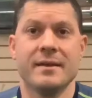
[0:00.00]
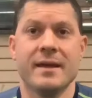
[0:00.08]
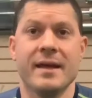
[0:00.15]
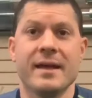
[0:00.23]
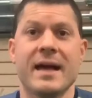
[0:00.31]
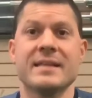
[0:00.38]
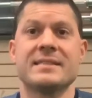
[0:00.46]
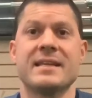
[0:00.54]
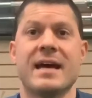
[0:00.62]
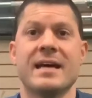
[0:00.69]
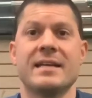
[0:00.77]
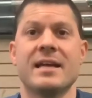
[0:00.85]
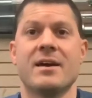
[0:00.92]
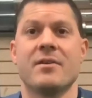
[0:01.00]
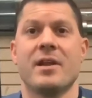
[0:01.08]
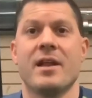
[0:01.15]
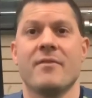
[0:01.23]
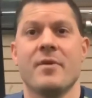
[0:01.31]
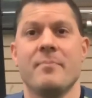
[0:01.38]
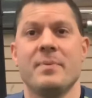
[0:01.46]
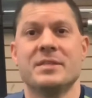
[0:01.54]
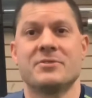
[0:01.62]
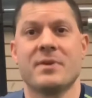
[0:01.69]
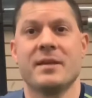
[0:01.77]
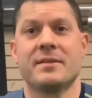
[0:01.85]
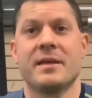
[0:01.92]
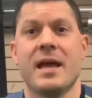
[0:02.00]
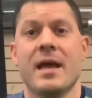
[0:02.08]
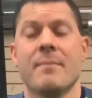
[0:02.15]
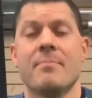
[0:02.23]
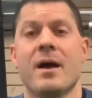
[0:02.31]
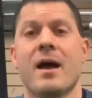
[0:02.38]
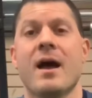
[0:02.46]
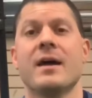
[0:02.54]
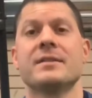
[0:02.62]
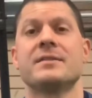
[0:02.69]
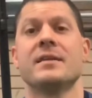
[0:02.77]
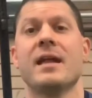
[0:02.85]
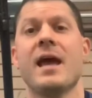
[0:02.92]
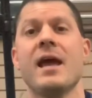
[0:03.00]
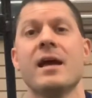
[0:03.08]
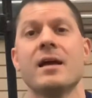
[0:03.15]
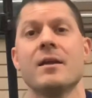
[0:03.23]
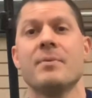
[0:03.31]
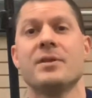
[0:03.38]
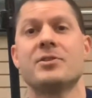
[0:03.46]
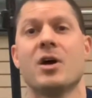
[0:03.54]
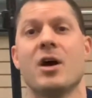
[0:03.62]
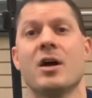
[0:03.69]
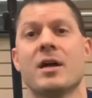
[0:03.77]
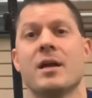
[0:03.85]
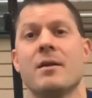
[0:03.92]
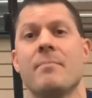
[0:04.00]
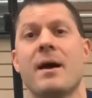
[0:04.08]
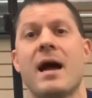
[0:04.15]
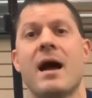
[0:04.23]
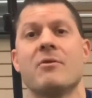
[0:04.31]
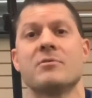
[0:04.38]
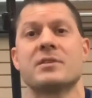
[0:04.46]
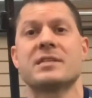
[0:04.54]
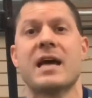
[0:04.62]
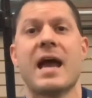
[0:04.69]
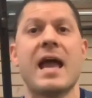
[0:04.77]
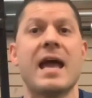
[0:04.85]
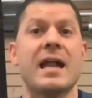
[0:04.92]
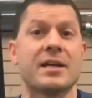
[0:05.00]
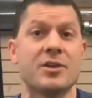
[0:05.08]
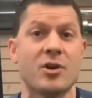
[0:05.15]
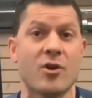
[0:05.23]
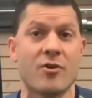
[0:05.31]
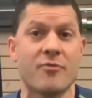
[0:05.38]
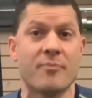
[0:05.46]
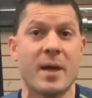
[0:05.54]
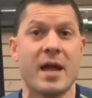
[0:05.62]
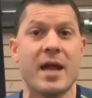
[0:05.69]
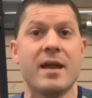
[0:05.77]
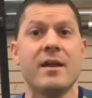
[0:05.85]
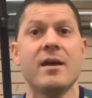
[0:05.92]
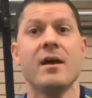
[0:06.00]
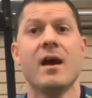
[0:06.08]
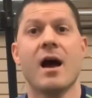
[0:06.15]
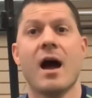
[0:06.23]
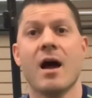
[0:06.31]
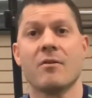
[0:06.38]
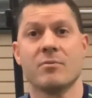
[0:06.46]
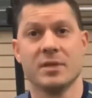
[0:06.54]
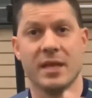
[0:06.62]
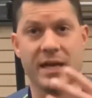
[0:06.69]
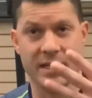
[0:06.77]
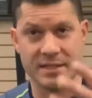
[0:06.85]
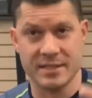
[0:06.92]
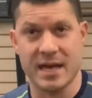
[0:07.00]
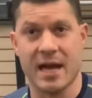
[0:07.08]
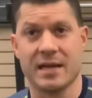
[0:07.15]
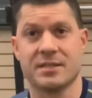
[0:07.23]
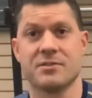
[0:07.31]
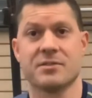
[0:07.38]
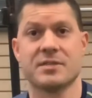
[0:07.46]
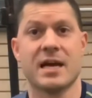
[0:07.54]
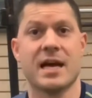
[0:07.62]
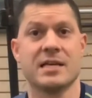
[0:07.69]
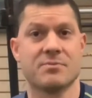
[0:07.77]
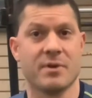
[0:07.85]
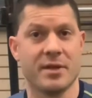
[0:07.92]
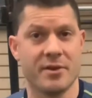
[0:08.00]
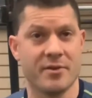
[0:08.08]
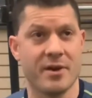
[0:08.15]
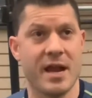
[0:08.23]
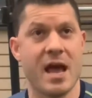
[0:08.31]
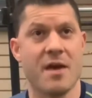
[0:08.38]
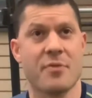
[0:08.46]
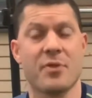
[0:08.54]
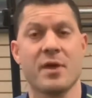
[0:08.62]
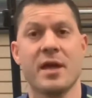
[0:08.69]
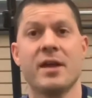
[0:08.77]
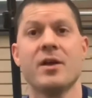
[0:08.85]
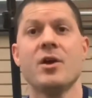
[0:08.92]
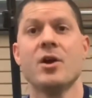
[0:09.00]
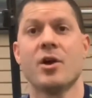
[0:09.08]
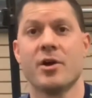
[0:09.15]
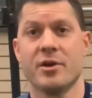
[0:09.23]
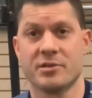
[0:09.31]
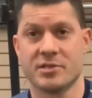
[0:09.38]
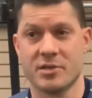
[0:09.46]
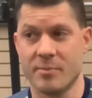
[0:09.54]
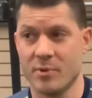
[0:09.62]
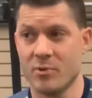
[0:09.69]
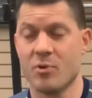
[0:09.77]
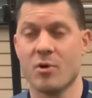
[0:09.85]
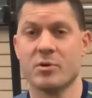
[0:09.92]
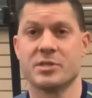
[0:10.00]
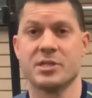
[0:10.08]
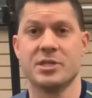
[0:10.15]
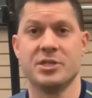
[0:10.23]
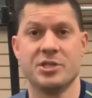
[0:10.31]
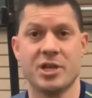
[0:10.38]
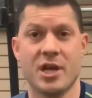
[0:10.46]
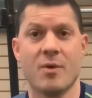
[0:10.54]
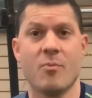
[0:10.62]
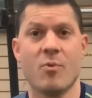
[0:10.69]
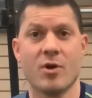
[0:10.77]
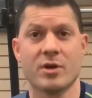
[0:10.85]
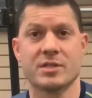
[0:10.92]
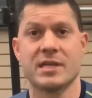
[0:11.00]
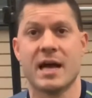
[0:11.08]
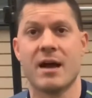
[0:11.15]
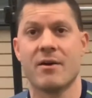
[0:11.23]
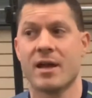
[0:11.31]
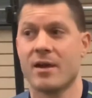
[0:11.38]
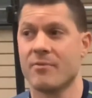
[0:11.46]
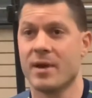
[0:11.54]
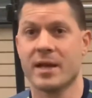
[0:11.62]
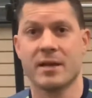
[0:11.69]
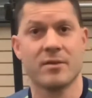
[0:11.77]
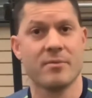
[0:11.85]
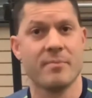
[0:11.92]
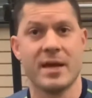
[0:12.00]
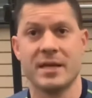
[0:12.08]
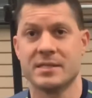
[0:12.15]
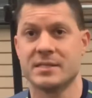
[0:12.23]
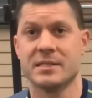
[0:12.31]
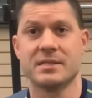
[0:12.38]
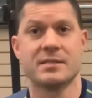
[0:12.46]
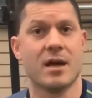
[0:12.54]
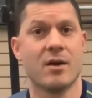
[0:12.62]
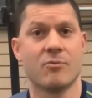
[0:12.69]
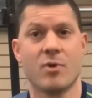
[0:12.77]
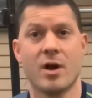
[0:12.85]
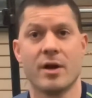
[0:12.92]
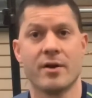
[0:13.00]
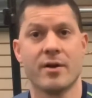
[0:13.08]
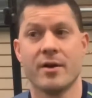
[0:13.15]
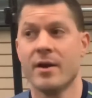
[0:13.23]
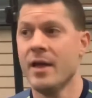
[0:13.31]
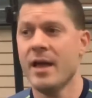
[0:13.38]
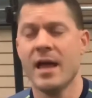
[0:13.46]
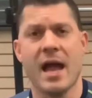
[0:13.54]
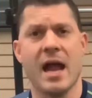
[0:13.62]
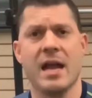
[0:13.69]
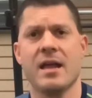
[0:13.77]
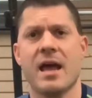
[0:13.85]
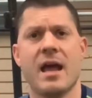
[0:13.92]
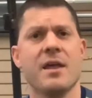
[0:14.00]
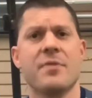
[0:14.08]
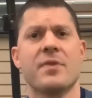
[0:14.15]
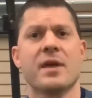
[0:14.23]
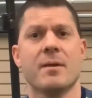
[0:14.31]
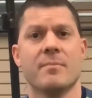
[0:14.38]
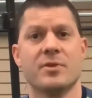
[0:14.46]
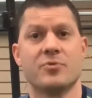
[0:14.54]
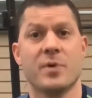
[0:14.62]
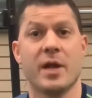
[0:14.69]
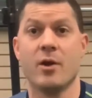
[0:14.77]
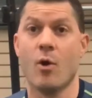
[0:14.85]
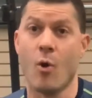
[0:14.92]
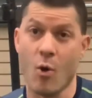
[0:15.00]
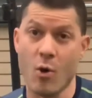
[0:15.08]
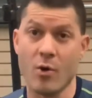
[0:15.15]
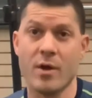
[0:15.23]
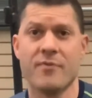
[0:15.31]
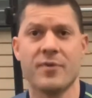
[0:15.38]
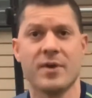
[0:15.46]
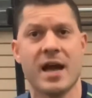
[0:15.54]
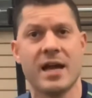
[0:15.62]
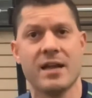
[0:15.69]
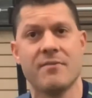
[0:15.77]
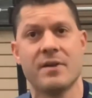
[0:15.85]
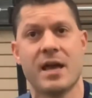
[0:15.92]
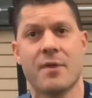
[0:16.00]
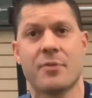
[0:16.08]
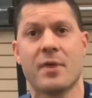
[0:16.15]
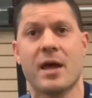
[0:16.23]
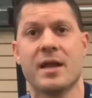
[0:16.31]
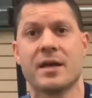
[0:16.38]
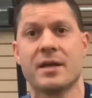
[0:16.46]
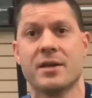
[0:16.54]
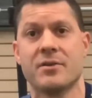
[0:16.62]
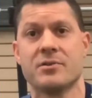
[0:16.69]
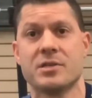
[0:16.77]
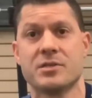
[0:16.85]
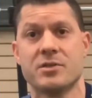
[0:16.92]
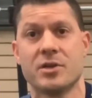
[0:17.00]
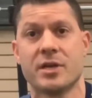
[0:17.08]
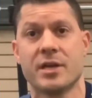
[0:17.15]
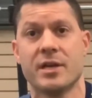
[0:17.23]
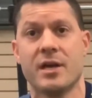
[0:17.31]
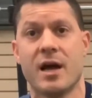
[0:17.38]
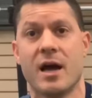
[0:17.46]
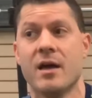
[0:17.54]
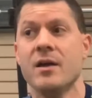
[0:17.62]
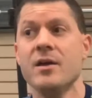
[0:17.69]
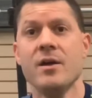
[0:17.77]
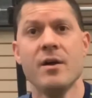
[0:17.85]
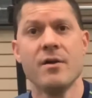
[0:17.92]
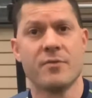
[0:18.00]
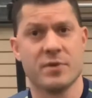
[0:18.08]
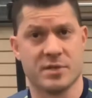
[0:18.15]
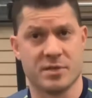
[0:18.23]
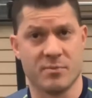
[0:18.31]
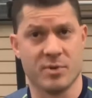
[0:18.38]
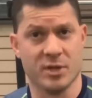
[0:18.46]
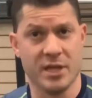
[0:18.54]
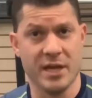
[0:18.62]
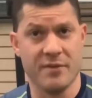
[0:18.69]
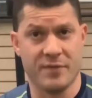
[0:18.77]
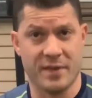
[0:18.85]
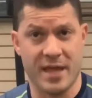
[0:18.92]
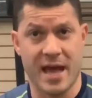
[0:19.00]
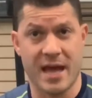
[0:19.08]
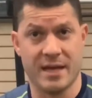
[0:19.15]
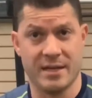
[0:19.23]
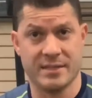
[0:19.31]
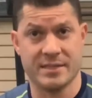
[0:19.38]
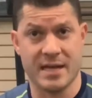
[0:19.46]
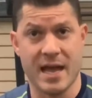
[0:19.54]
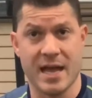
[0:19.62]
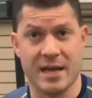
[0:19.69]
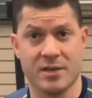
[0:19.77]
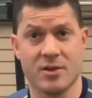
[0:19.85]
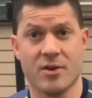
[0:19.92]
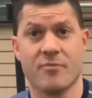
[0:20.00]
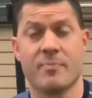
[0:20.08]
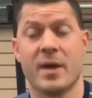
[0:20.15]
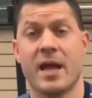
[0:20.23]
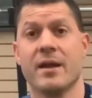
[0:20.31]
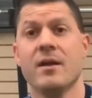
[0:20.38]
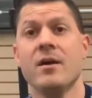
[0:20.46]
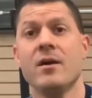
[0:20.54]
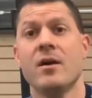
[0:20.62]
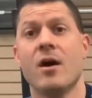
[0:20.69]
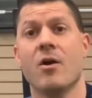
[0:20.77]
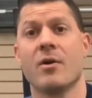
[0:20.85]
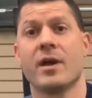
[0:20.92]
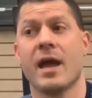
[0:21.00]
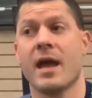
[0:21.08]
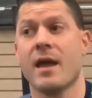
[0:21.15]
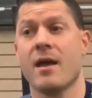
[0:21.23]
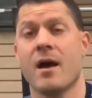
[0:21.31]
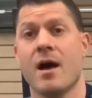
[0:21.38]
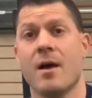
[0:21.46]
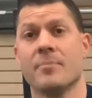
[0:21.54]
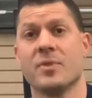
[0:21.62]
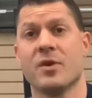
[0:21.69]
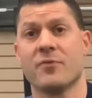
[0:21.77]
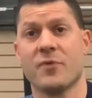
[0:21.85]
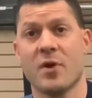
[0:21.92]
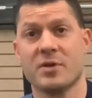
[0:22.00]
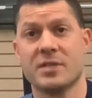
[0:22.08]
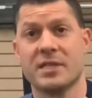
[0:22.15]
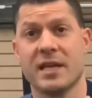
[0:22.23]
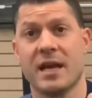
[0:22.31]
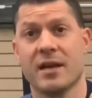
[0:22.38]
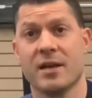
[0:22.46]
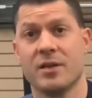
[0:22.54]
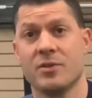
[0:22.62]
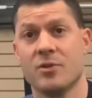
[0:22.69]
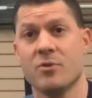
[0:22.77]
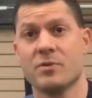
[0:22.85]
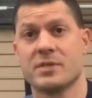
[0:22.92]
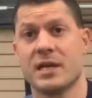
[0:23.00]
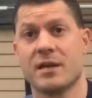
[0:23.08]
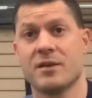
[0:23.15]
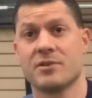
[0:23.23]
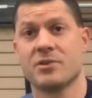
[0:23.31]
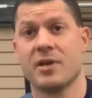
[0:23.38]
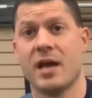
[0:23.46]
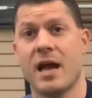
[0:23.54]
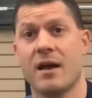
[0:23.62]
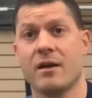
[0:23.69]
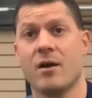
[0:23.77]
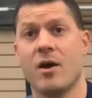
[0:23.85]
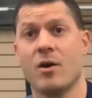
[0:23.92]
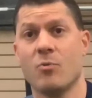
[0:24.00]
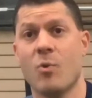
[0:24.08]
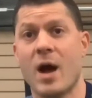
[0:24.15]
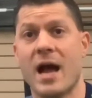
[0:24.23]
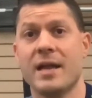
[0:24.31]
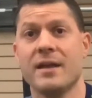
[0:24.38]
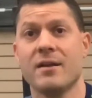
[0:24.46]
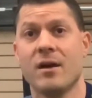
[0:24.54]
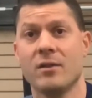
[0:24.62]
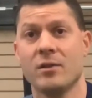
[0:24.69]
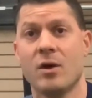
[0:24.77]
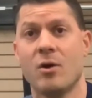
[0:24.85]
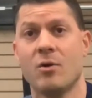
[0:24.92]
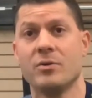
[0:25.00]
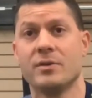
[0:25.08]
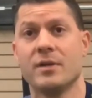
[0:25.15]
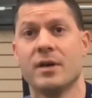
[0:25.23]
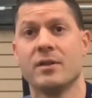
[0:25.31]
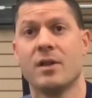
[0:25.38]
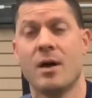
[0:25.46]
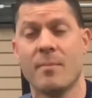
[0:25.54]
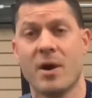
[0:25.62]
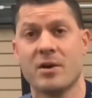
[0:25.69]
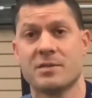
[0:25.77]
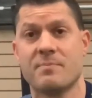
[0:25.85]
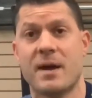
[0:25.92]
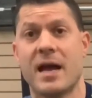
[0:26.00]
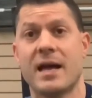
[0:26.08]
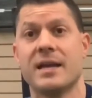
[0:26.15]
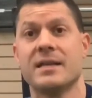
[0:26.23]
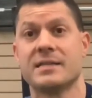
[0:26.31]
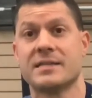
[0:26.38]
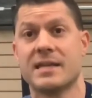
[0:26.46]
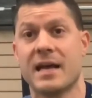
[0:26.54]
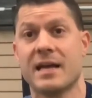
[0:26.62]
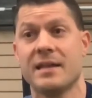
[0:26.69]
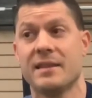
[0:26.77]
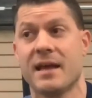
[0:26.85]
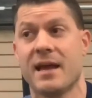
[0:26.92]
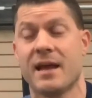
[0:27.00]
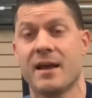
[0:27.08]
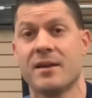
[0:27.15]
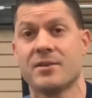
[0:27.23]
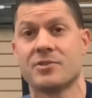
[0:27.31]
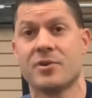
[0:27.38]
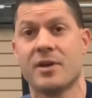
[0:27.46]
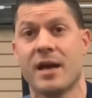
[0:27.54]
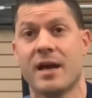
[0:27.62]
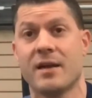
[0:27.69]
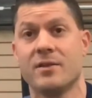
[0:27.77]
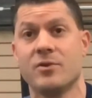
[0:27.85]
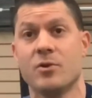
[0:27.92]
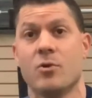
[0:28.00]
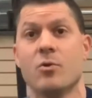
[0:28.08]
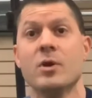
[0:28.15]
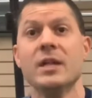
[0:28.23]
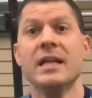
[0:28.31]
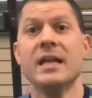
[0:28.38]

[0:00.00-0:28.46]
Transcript: Hey guys, Todd down at MVP Strength Camp. Today I'm going to be talking about sciatic nerve pain related to exercise, whether you're an athlete or you're someone who goes to the gym, works out on a regular basis, a runner, anything in between. Or if you're not even athletic and you're just looking for some relief of that sciatic nerve pain. Okay, the first thing I'm going to do is I'm going to show you how to unwind and unload the lumbar spine. The second thing I'm going to show you how to do